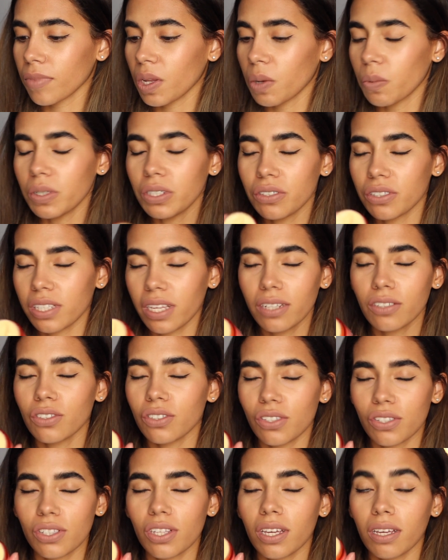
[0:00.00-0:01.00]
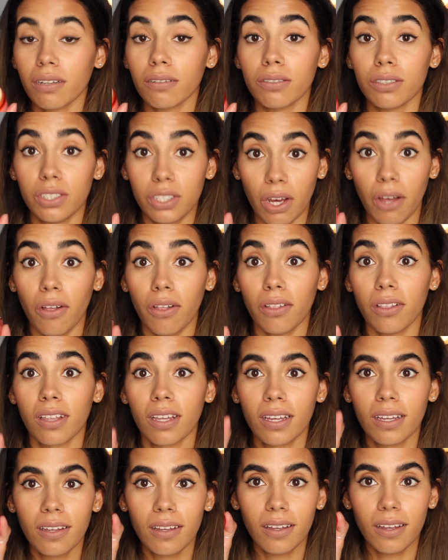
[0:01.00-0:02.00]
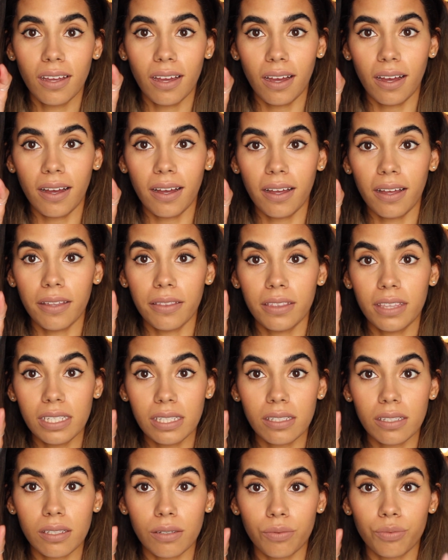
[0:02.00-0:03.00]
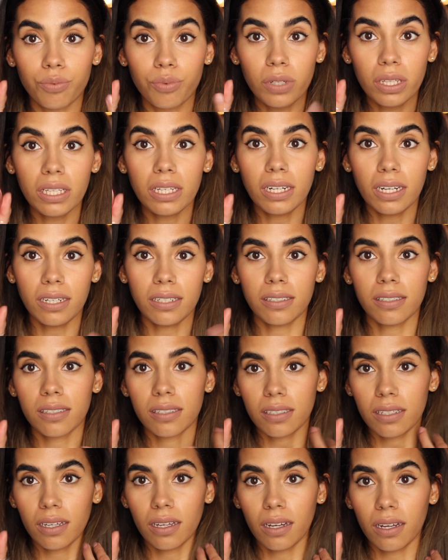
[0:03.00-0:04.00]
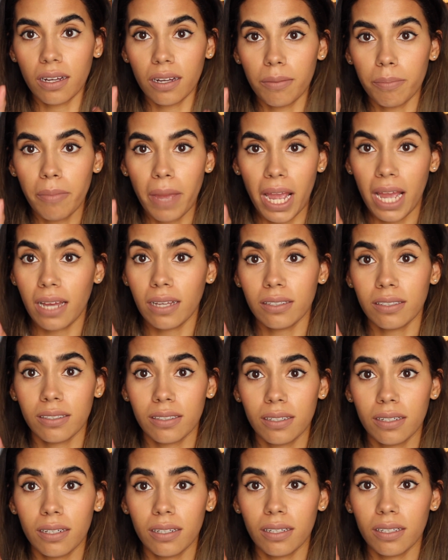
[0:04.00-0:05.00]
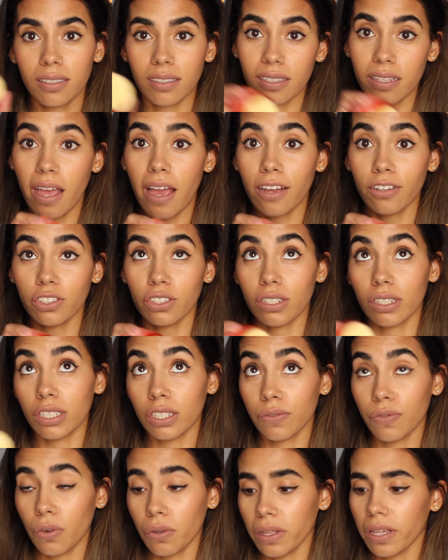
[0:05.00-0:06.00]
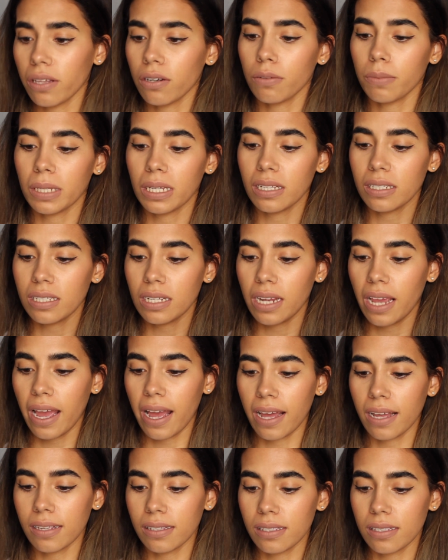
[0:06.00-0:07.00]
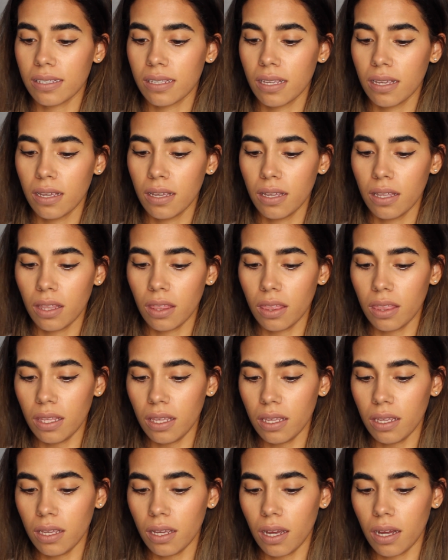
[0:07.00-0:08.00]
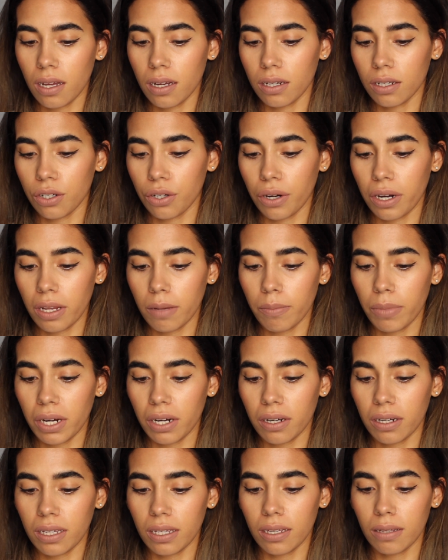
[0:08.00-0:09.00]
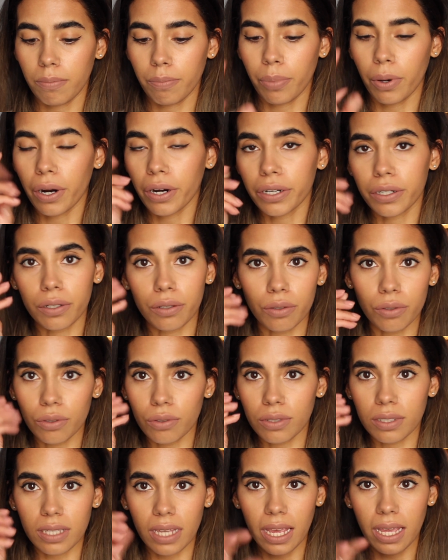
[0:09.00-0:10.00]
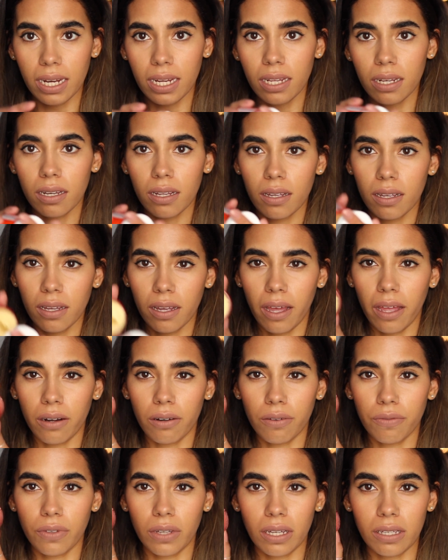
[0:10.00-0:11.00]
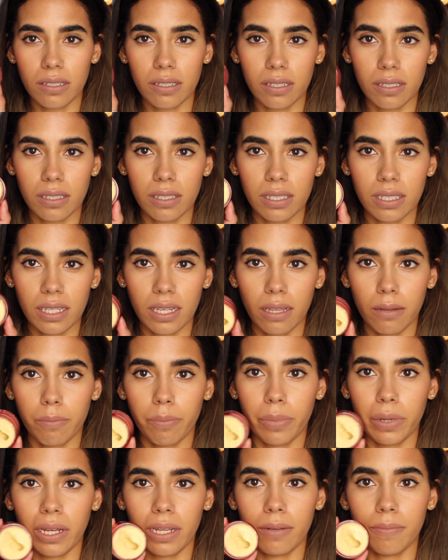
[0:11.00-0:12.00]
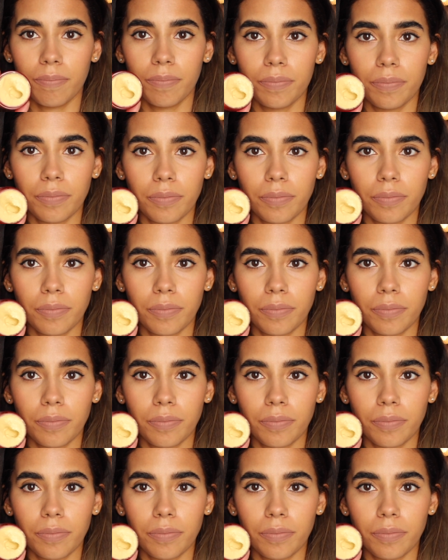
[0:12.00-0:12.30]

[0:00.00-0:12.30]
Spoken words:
When your skin is just looking dull, this is a really nice mask slash exfoliator because it has the cranberry particles in it. I don't know if you guys could see it, but